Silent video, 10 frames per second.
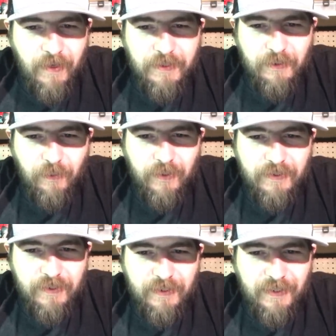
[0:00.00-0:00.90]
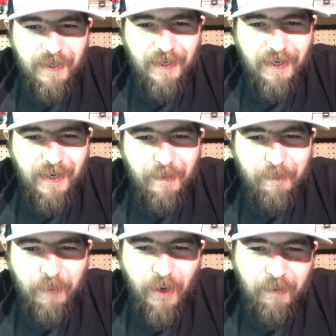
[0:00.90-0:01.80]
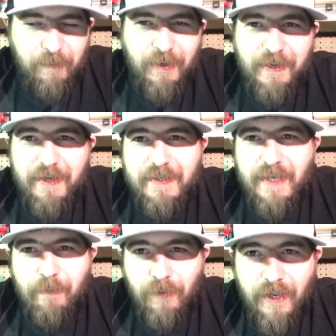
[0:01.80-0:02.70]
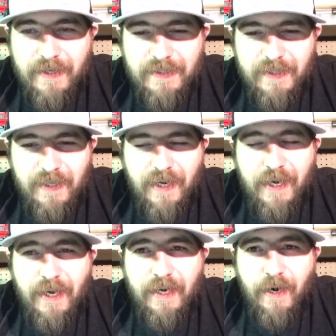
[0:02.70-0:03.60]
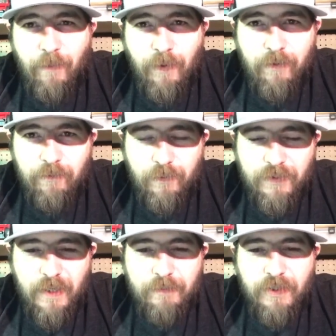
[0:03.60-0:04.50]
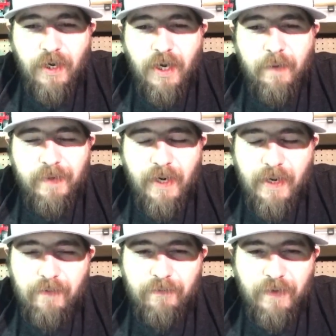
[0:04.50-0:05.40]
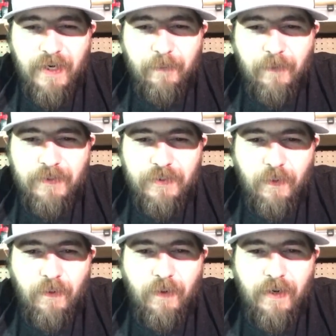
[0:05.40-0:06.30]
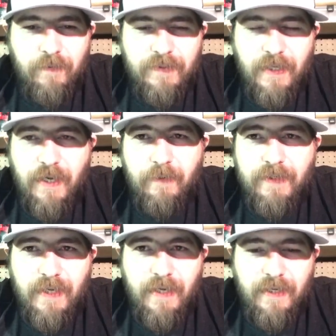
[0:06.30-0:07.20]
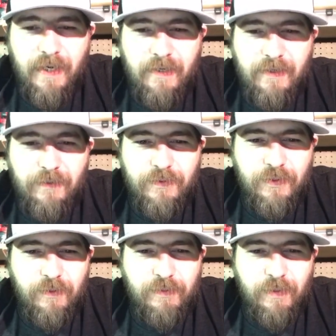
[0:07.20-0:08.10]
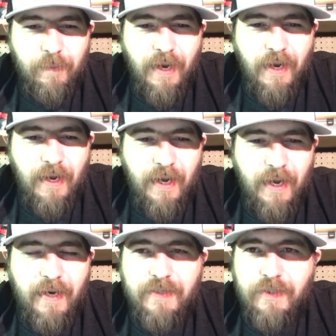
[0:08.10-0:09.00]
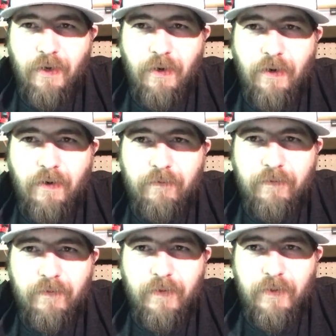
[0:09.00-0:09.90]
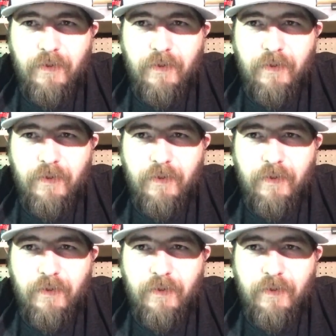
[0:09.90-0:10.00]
Thanks, Chris. Probably because I'm lazy and I work a full-time job and I have a family, so I don't have the time to dedicate to YouTube. So my hat is off